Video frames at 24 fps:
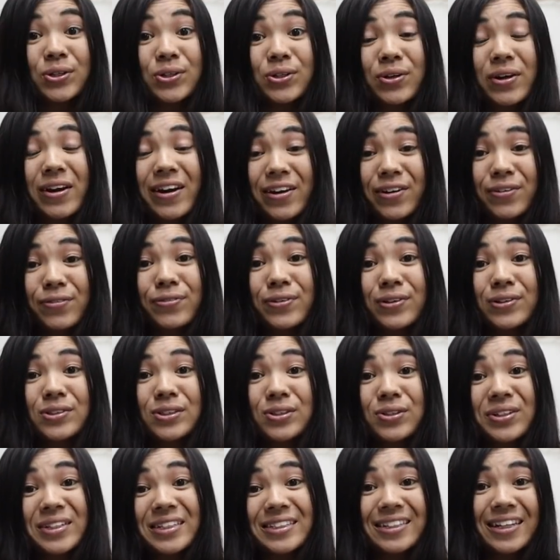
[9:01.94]
your air
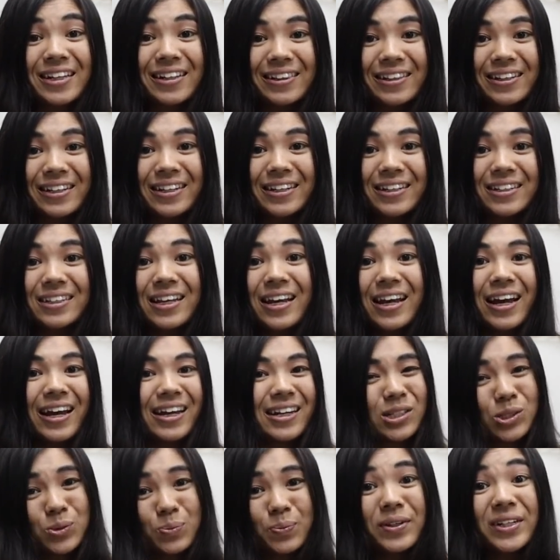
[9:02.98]
filter is clean
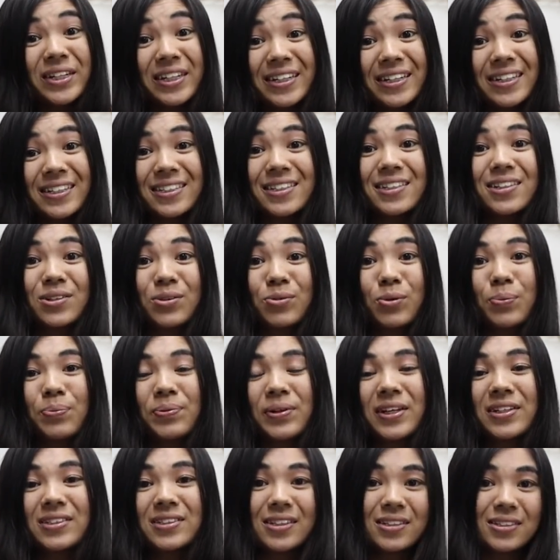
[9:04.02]
and it's pretty easy to
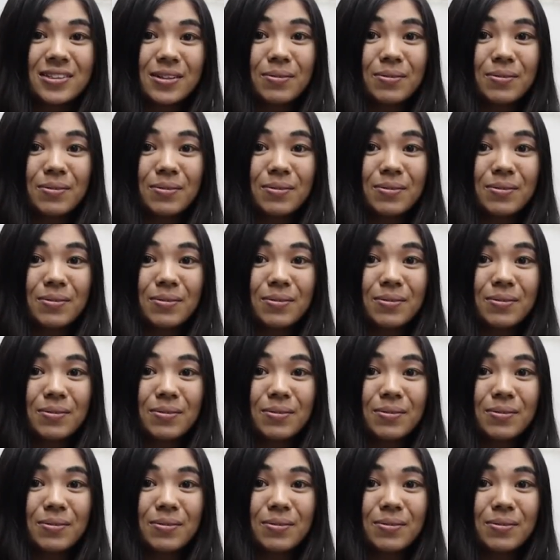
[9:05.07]
replace it,